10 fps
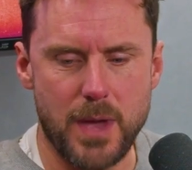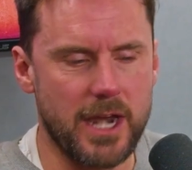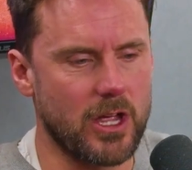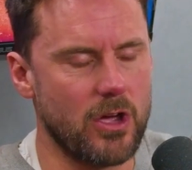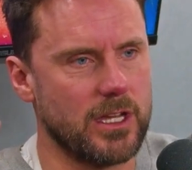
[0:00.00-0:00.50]

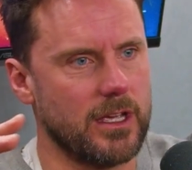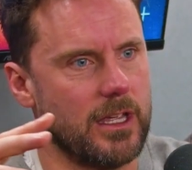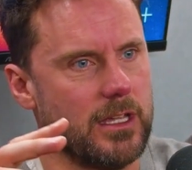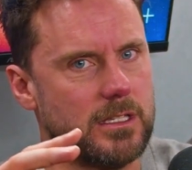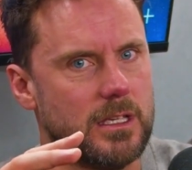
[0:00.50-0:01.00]
Patagonia
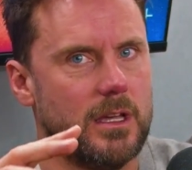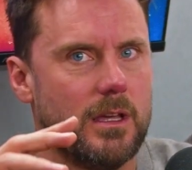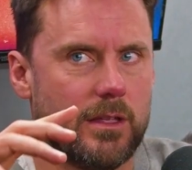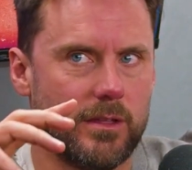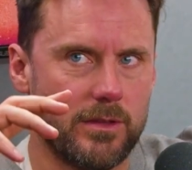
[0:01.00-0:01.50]
is
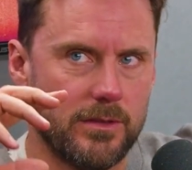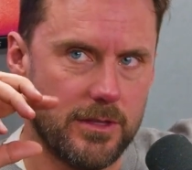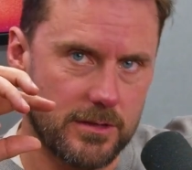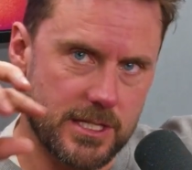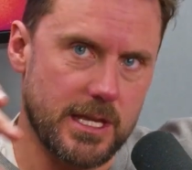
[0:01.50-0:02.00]

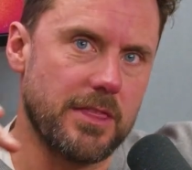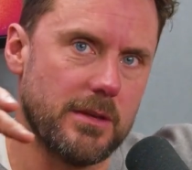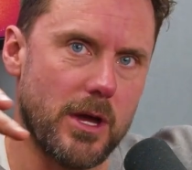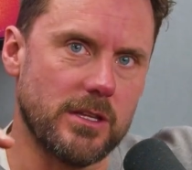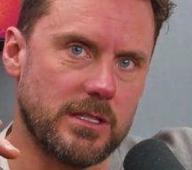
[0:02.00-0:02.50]
the
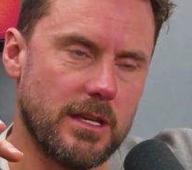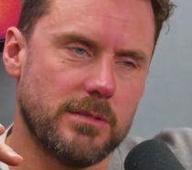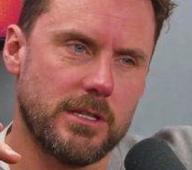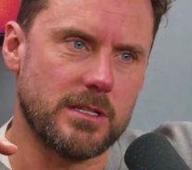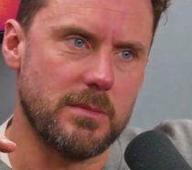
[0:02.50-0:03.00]
southernmost
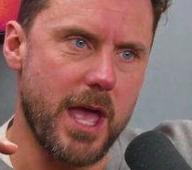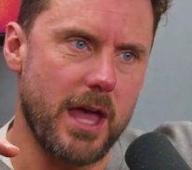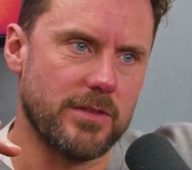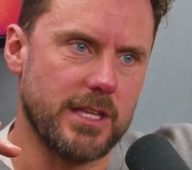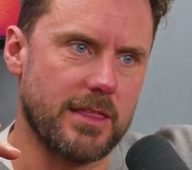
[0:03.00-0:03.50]
tip just
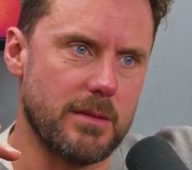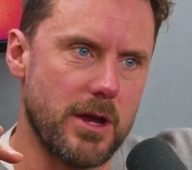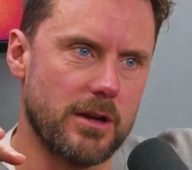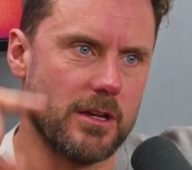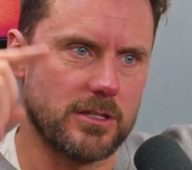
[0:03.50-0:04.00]
about of South America.